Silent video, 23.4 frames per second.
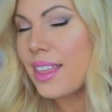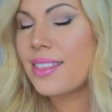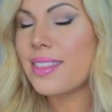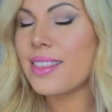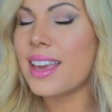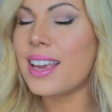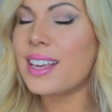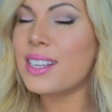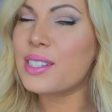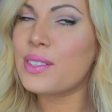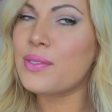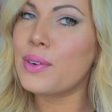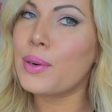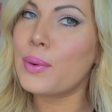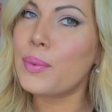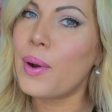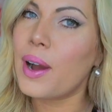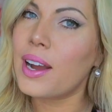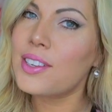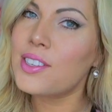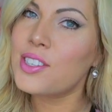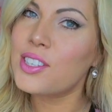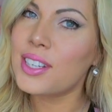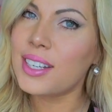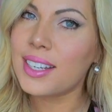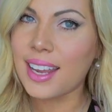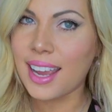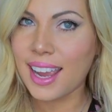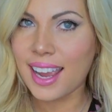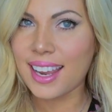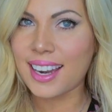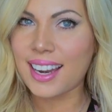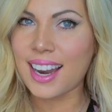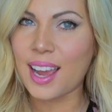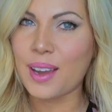Thanks for watching,
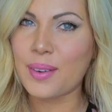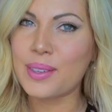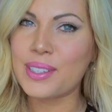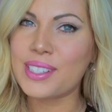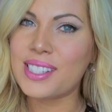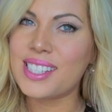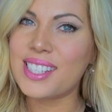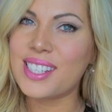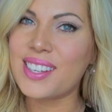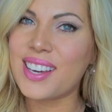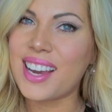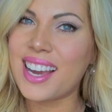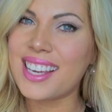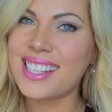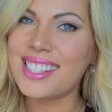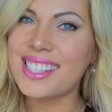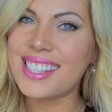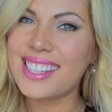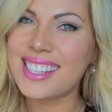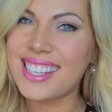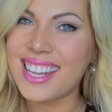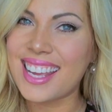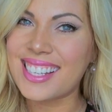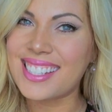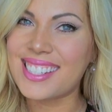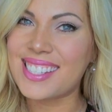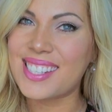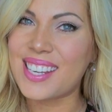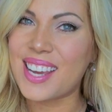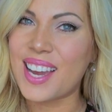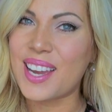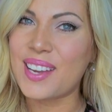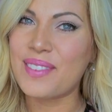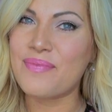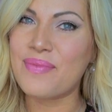and I will see you guys next
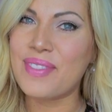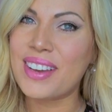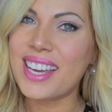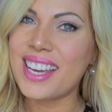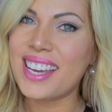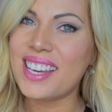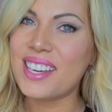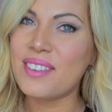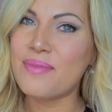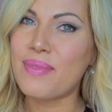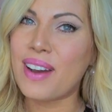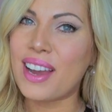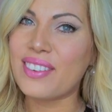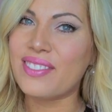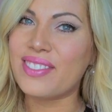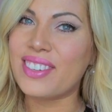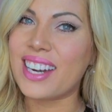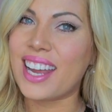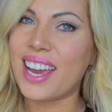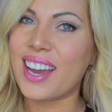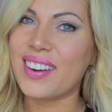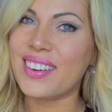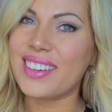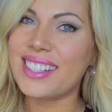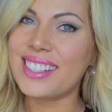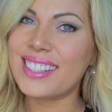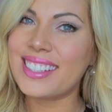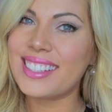time. Bye for now.